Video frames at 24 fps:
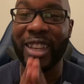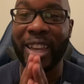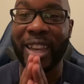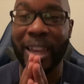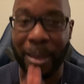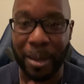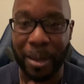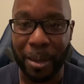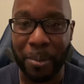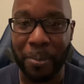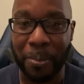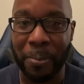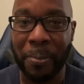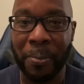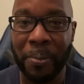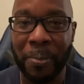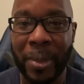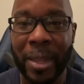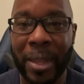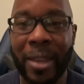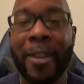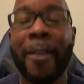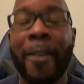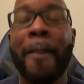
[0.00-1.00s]
am.
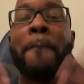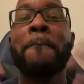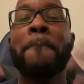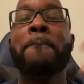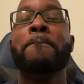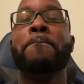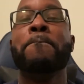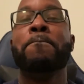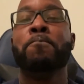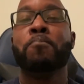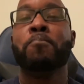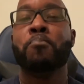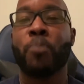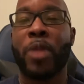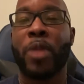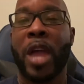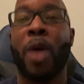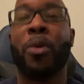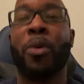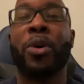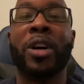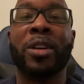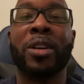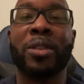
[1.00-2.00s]
Now
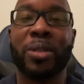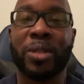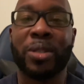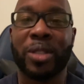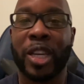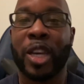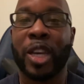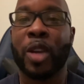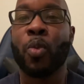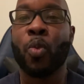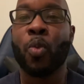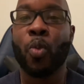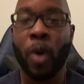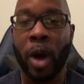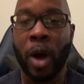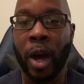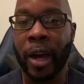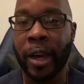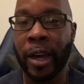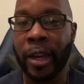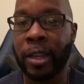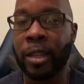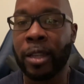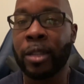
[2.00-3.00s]
I understand
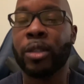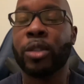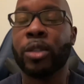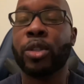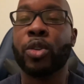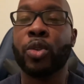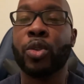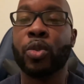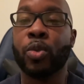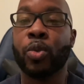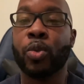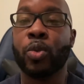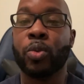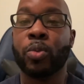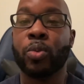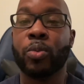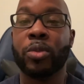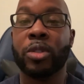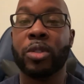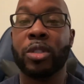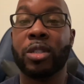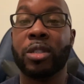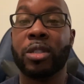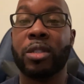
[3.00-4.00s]
why you
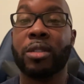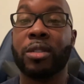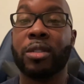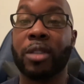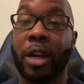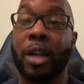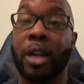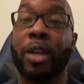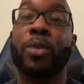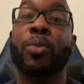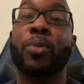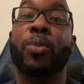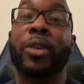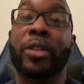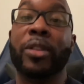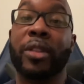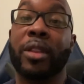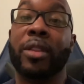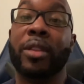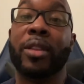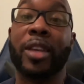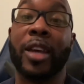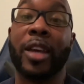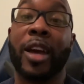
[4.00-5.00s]
stuck with
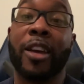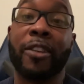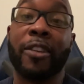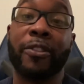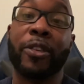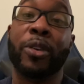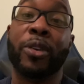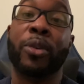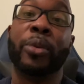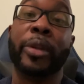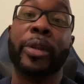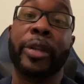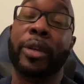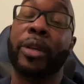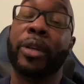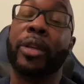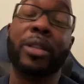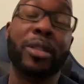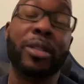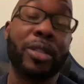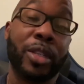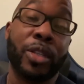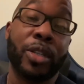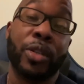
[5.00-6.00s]
the iPhone and
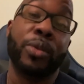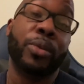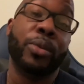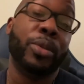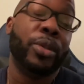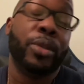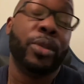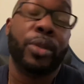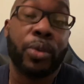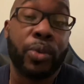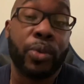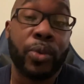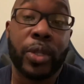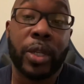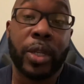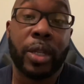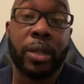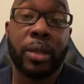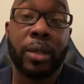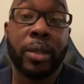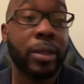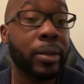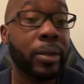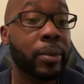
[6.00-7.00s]
continue to use it.
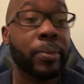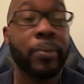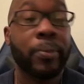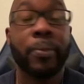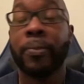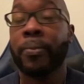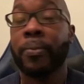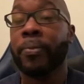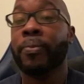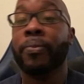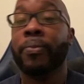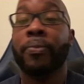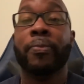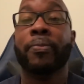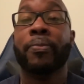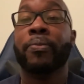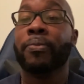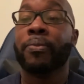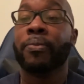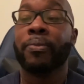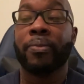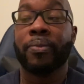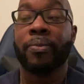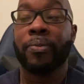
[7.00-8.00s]

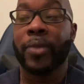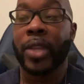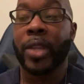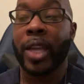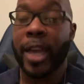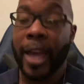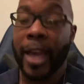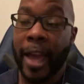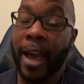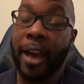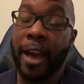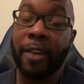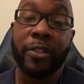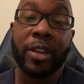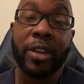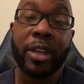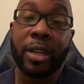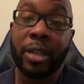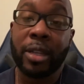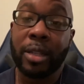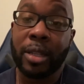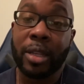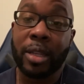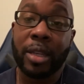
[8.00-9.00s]

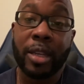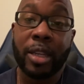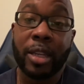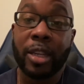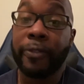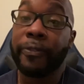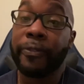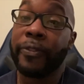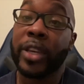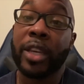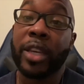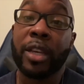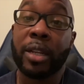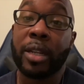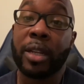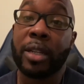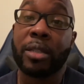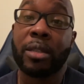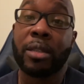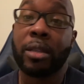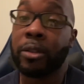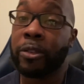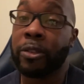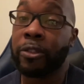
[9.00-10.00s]
Having the convenience
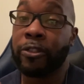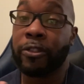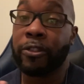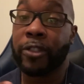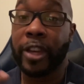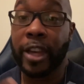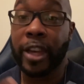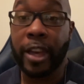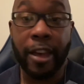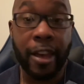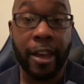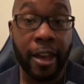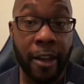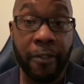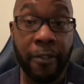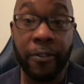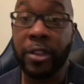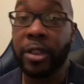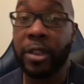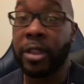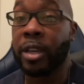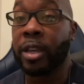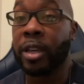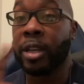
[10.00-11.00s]
of
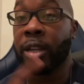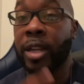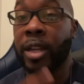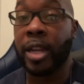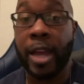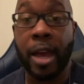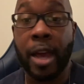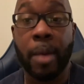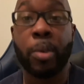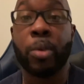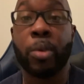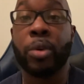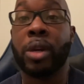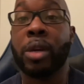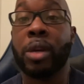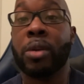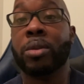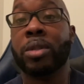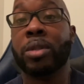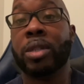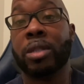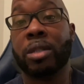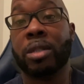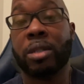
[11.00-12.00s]
everything in the Apple
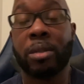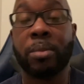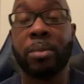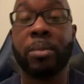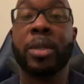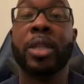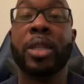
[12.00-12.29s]
ecosystem